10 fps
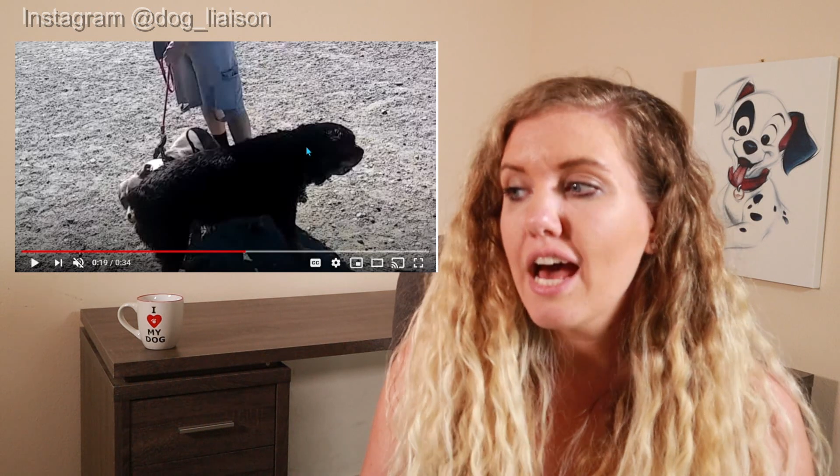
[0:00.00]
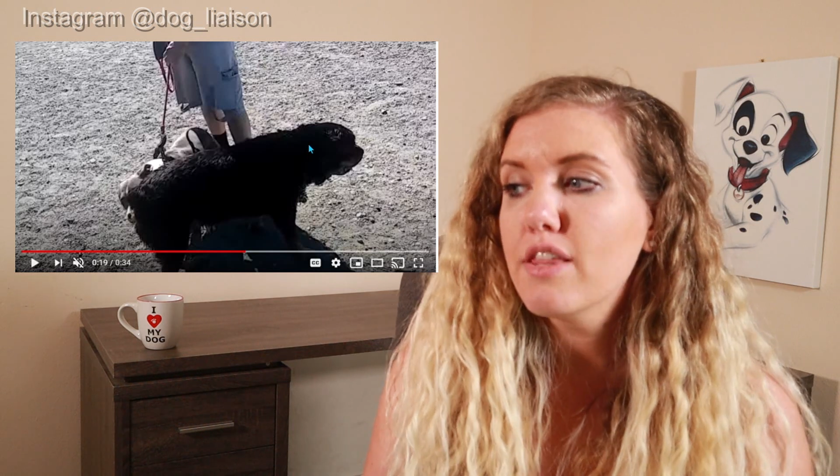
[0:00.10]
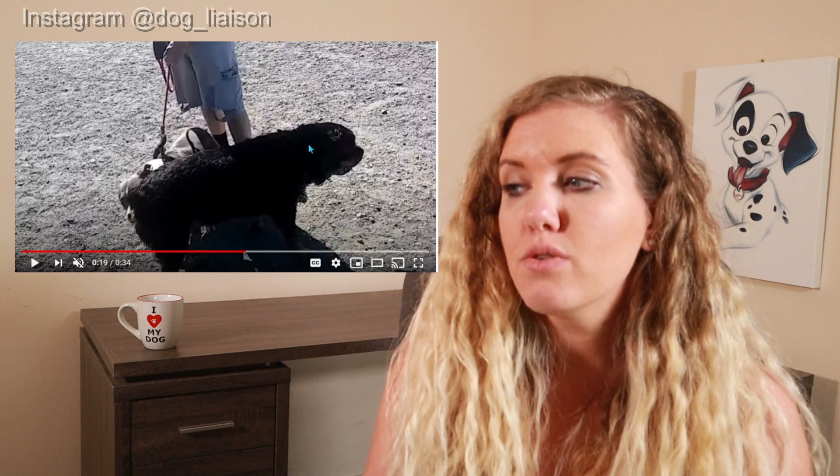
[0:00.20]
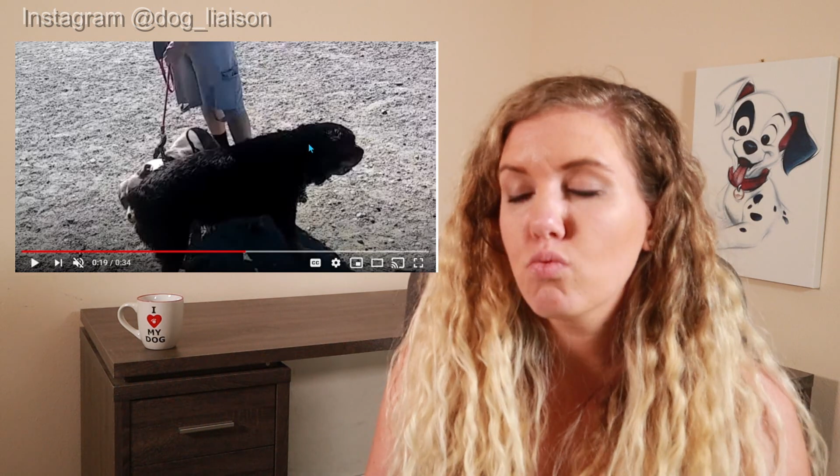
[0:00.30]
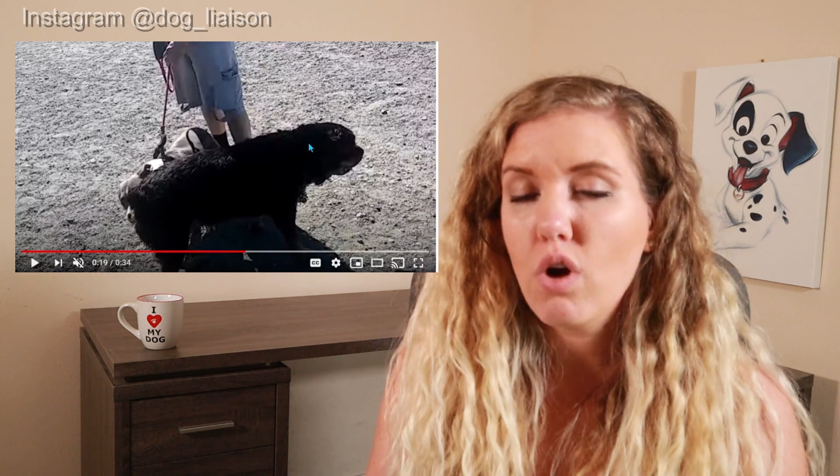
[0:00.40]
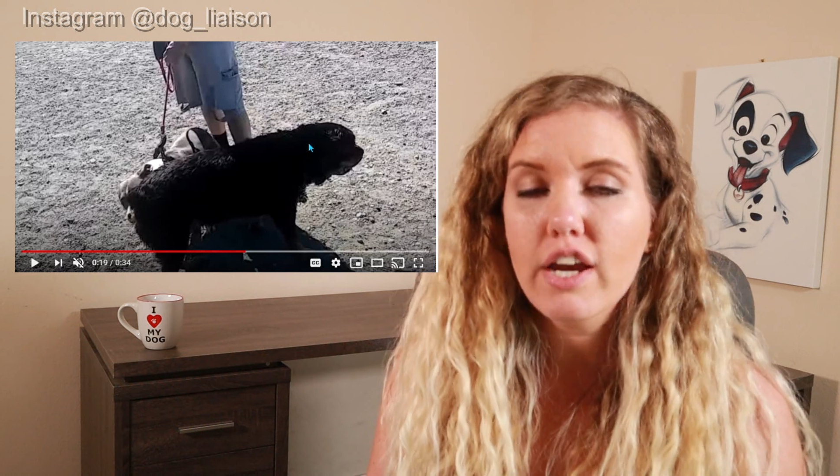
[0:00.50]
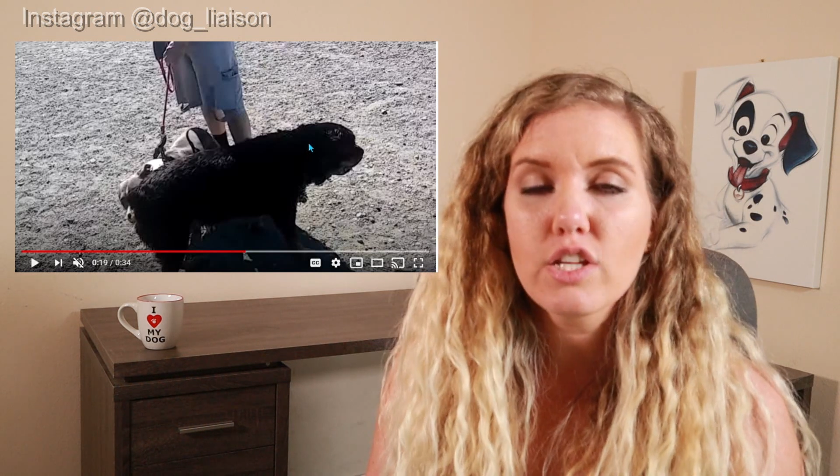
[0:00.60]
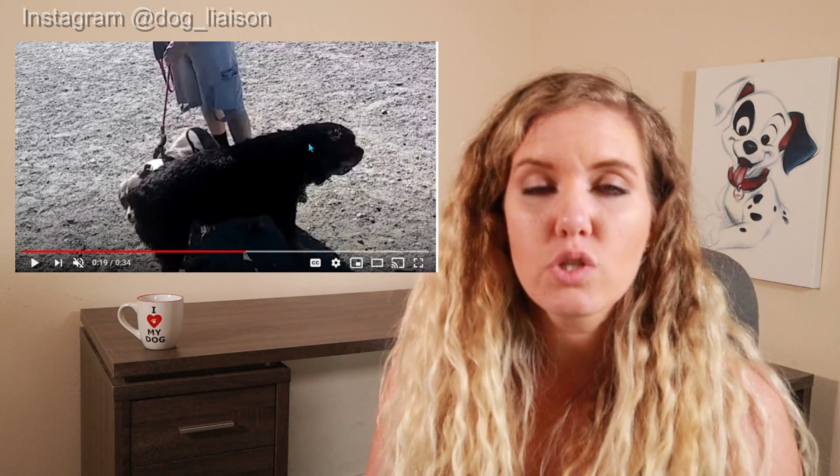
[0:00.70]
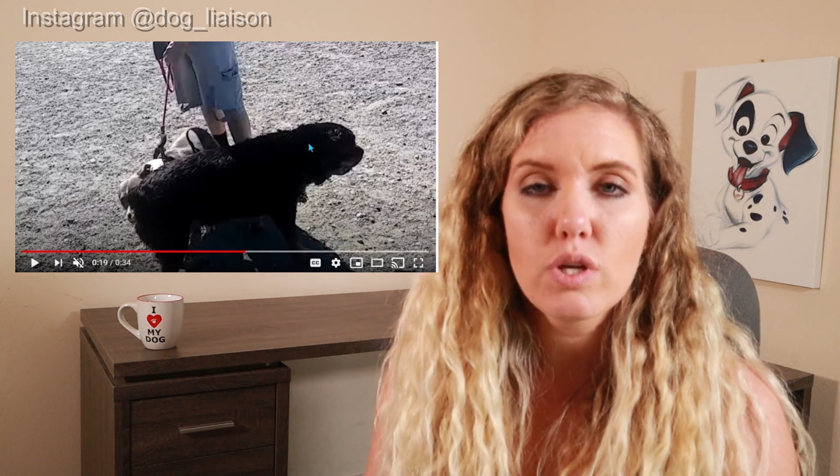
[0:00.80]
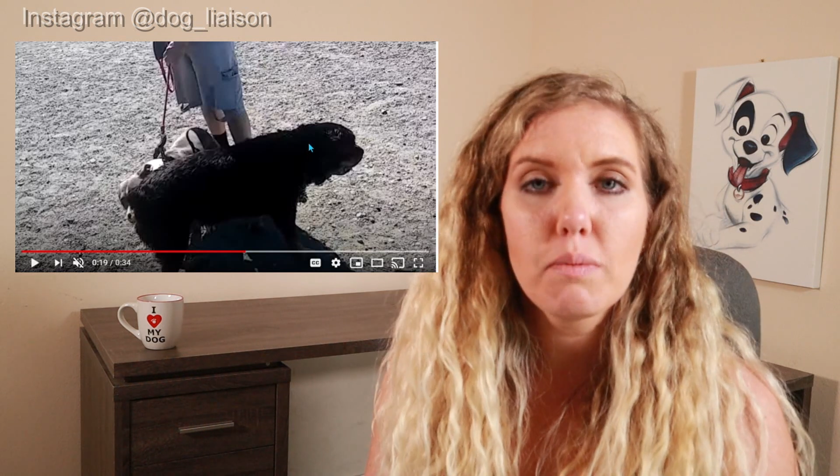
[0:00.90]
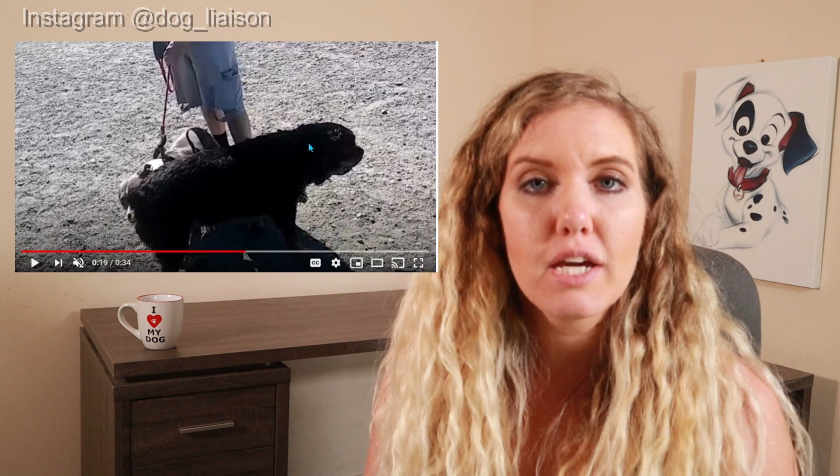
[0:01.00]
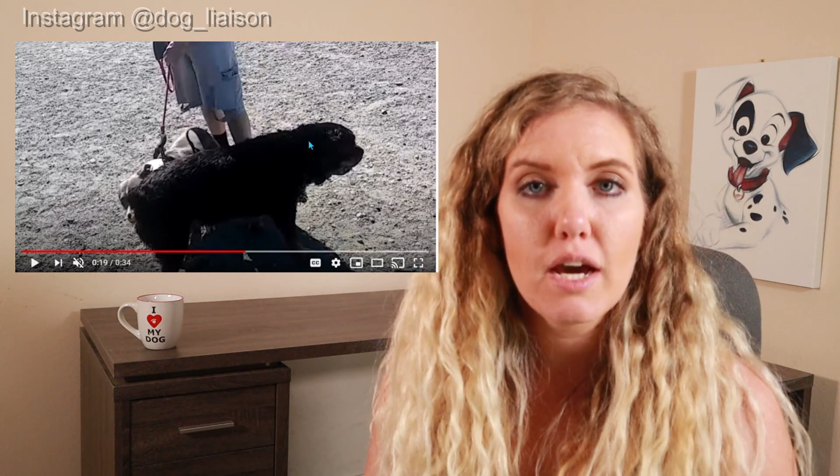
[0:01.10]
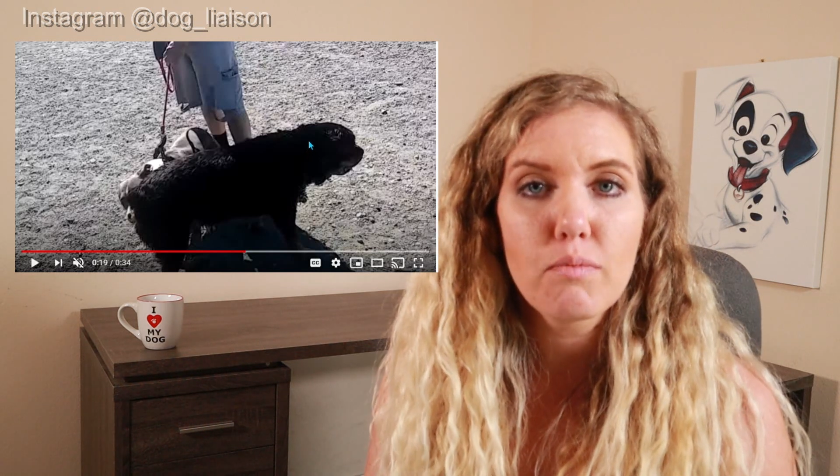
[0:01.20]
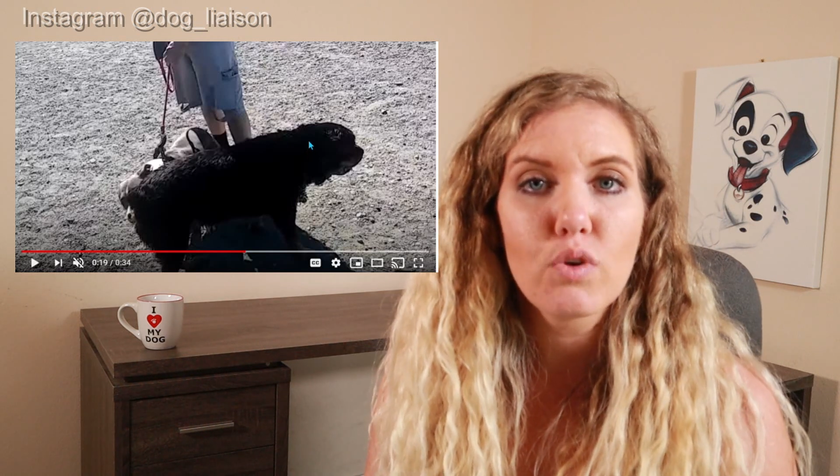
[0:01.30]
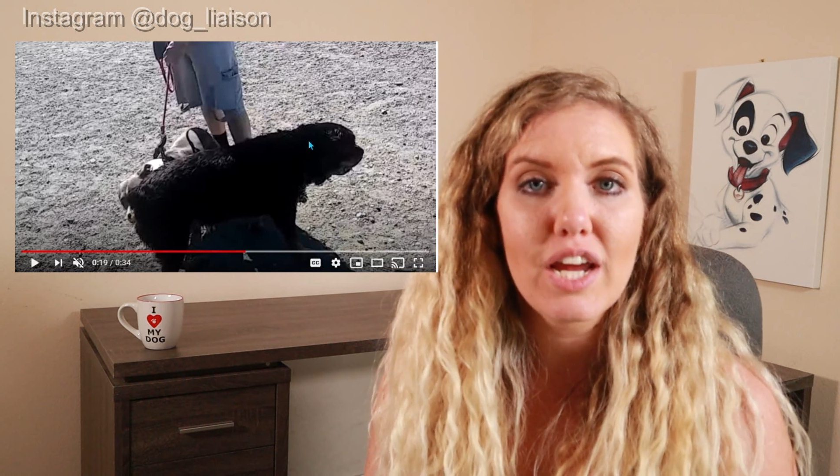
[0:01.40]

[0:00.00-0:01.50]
and the Rottie is going to become